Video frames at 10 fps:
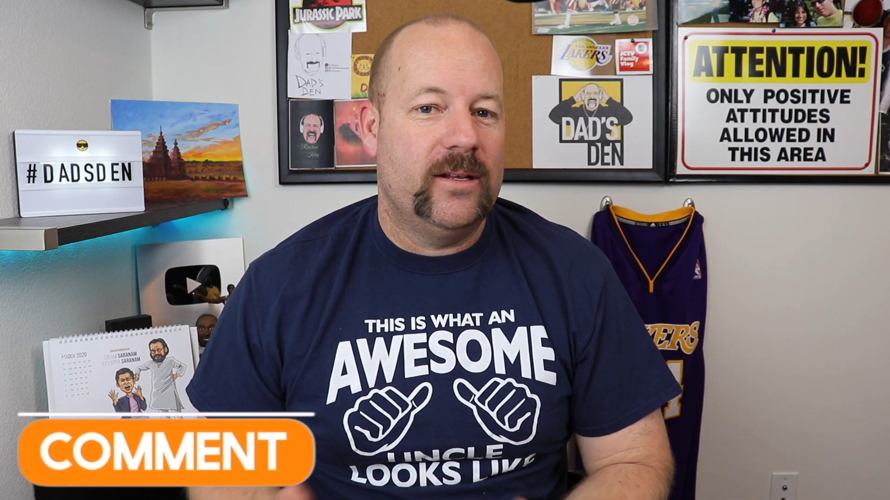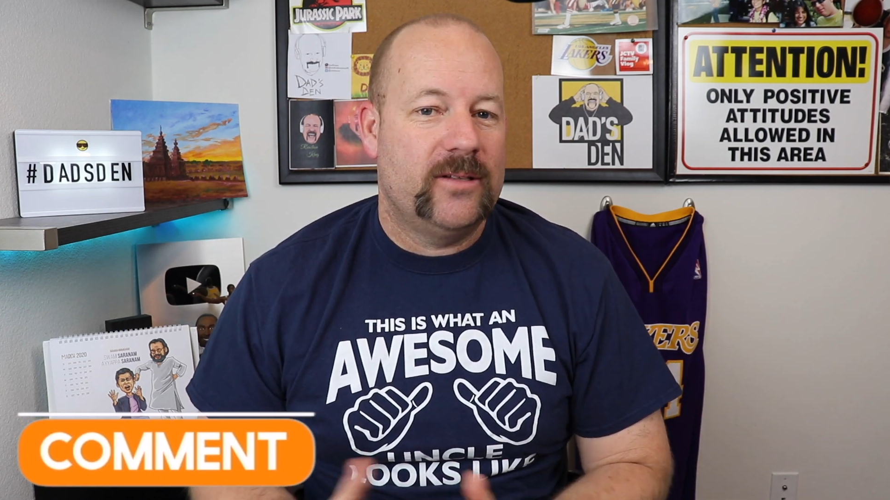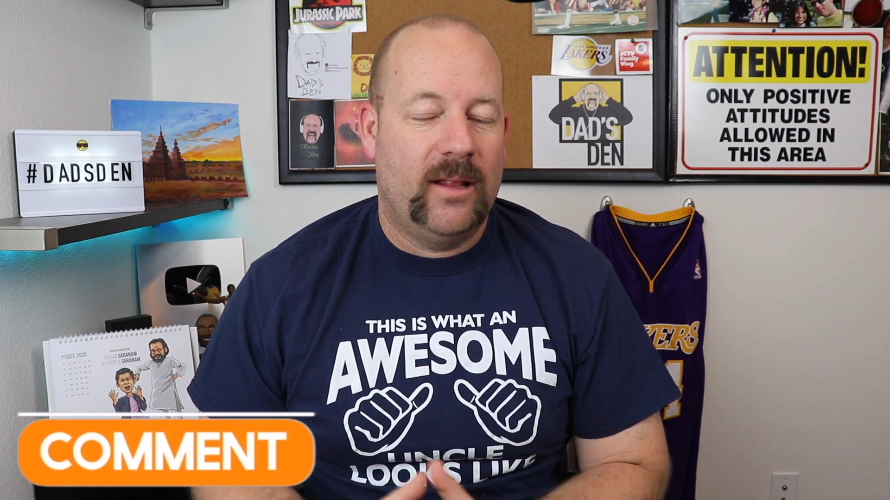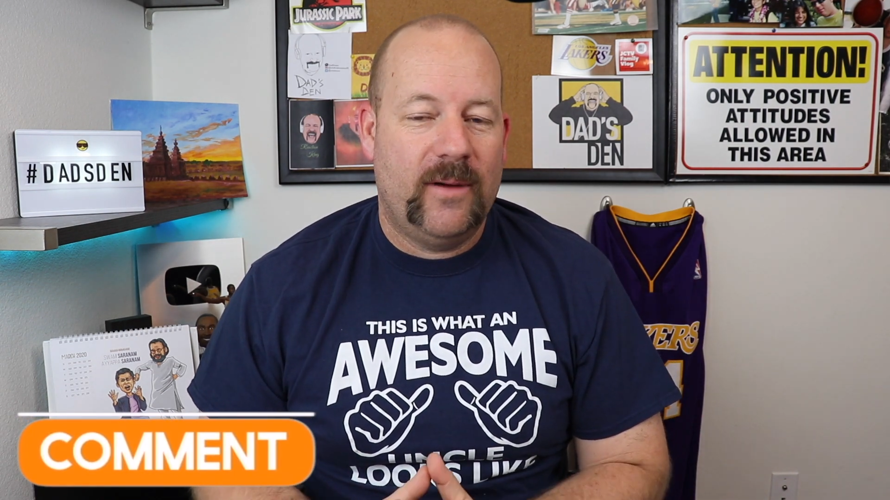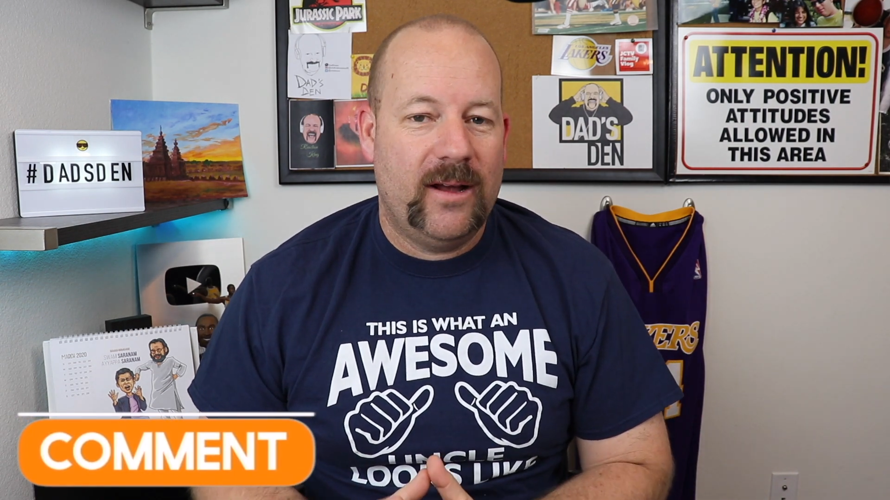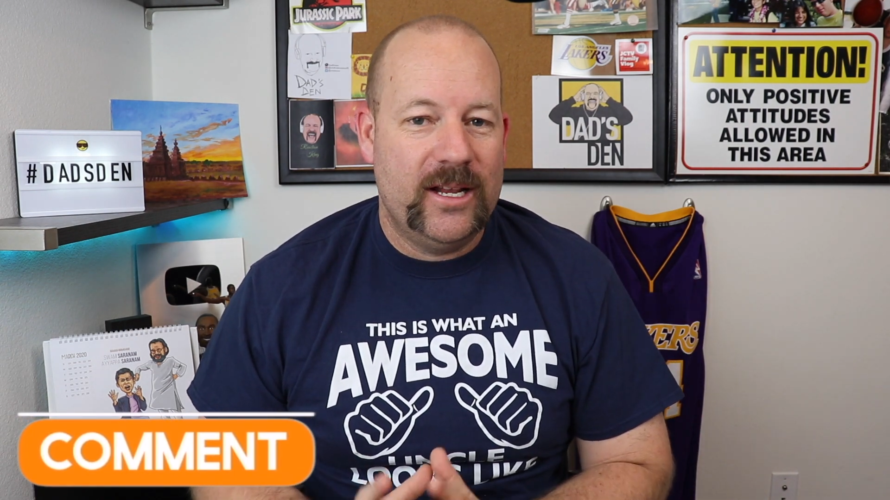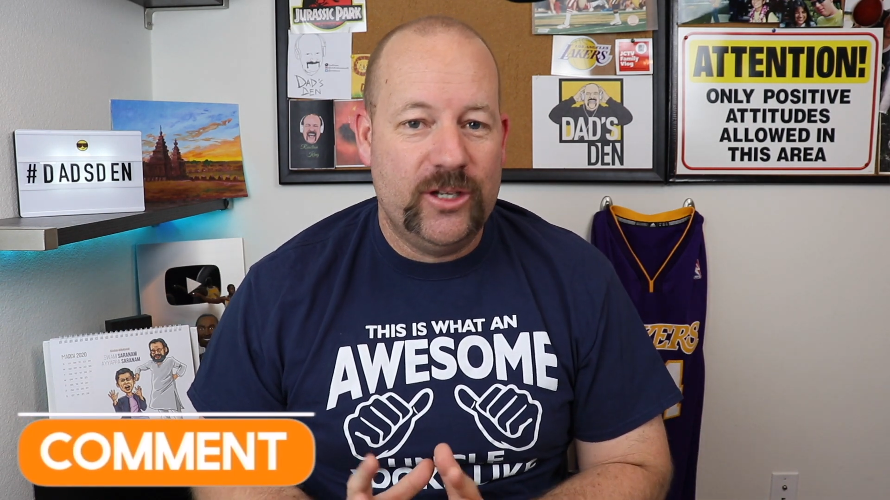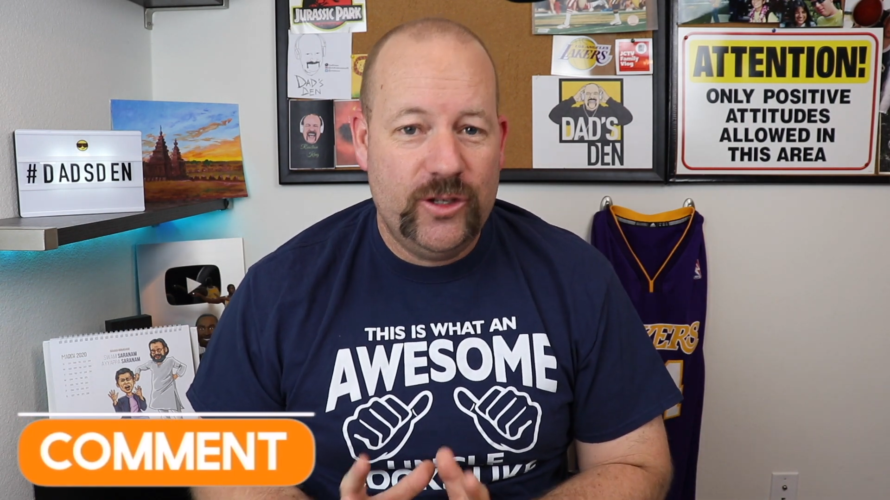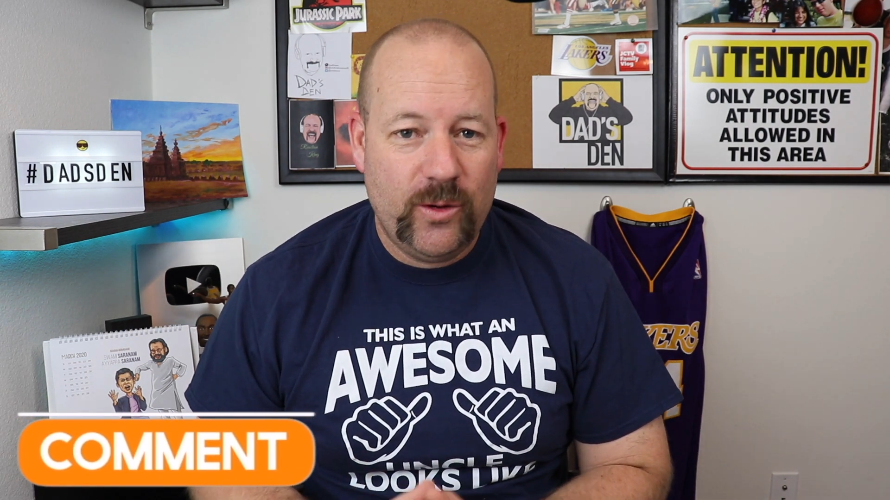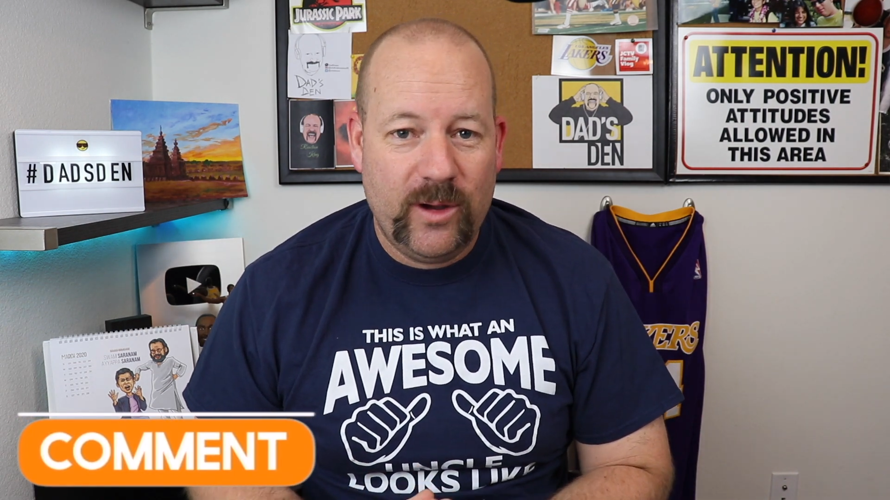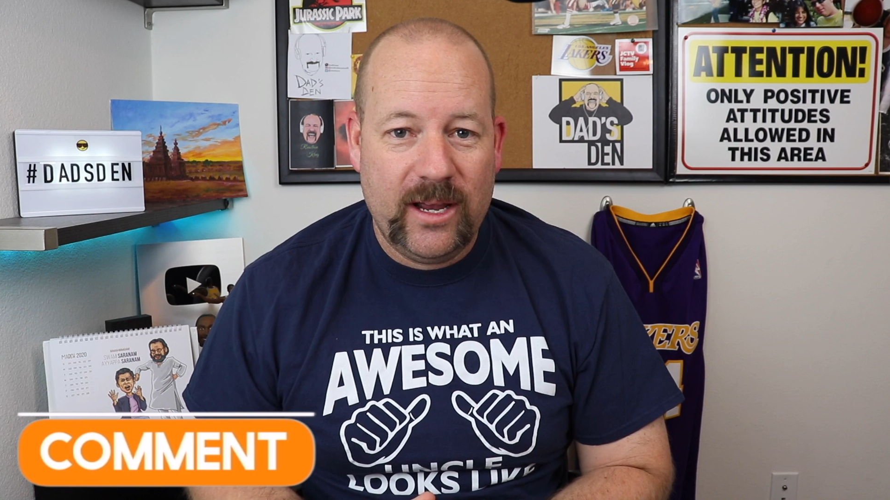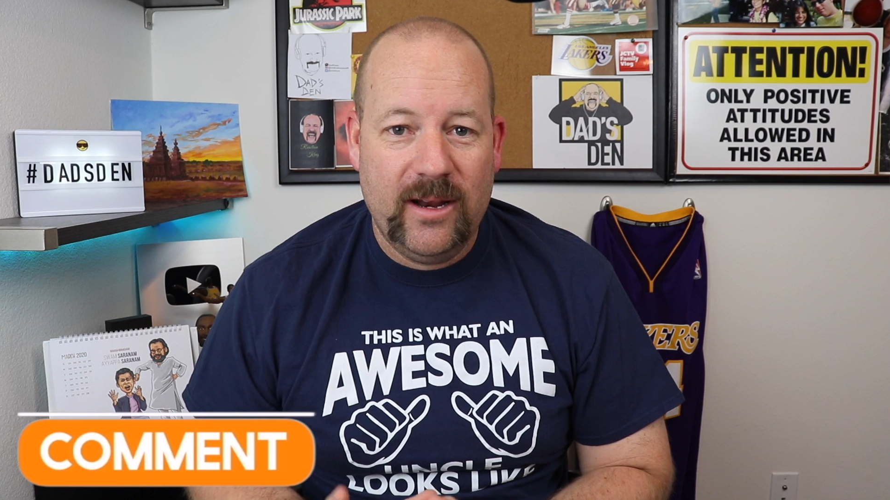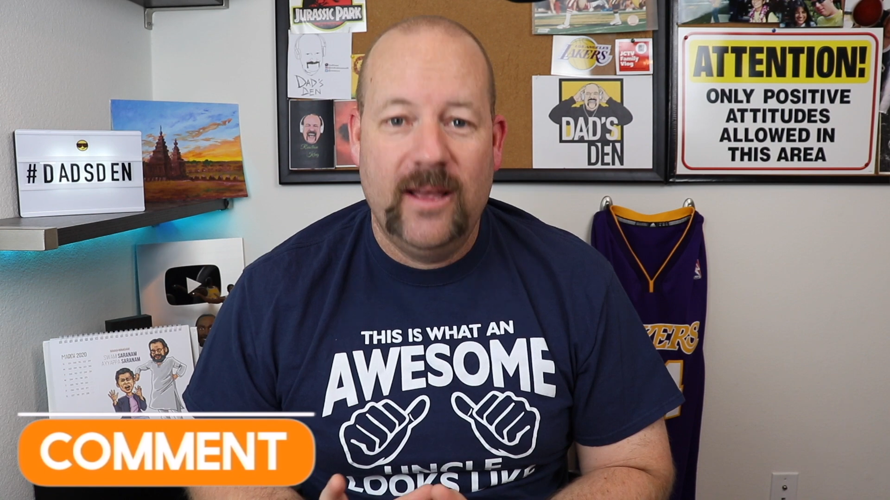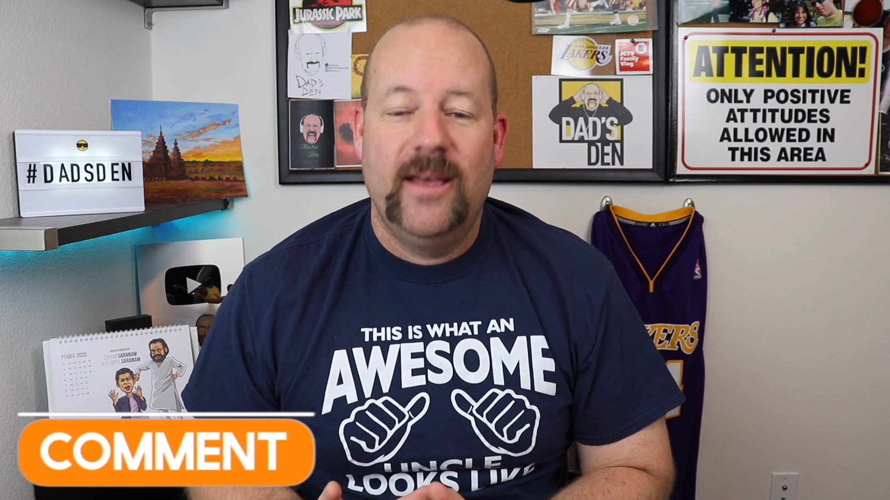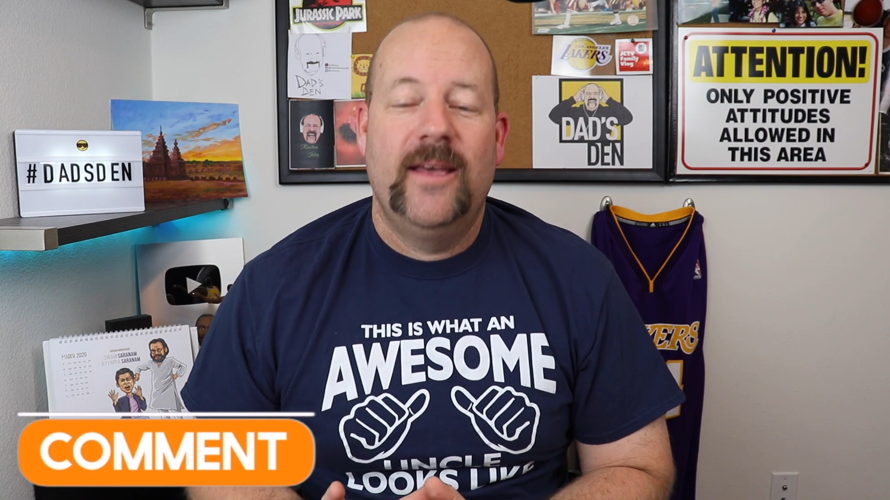It's all about enjoying